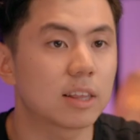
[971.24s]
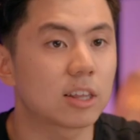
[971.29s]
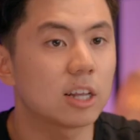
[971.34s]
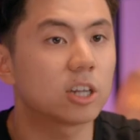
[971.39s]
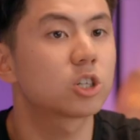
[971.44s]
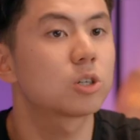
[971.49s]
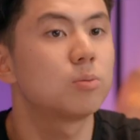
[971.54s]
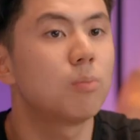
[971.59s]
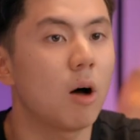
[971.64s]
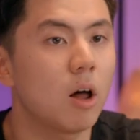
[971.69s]
they're
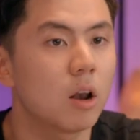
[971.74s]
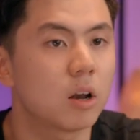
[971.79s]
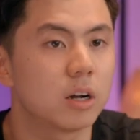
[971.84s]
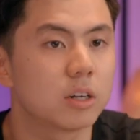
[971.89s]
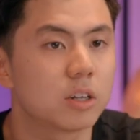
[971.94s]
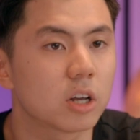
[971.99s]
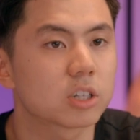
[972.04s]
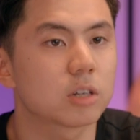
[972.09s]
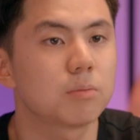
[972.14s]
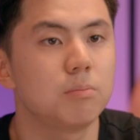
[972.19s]
smaller
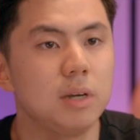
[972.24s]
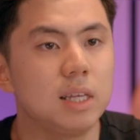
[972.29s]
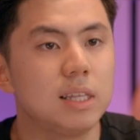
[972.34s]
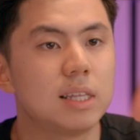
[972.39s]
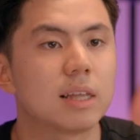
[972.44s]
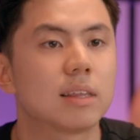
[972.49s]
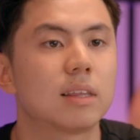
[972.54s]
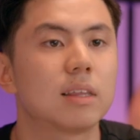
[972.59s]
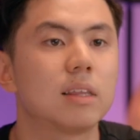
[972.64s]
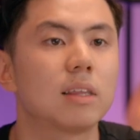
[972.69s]
doesn't mean
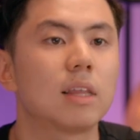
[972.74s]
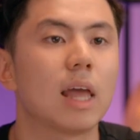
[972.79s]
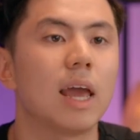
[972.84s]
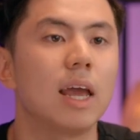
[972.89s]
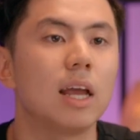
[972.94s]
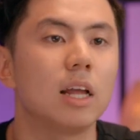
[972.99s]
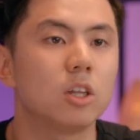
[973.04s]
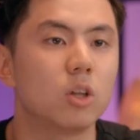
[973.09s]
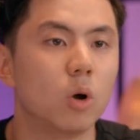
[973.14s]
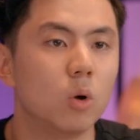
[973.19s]
that
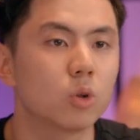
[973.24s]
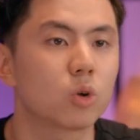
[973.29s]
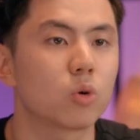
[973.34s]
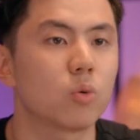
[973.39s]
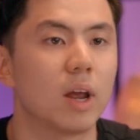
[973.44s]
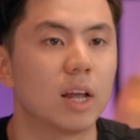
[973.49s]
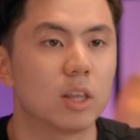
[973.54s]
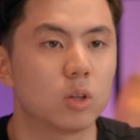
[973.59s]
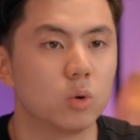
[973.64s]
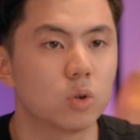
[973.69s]
they don't
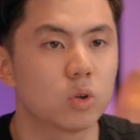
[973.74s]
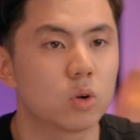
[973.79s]
create good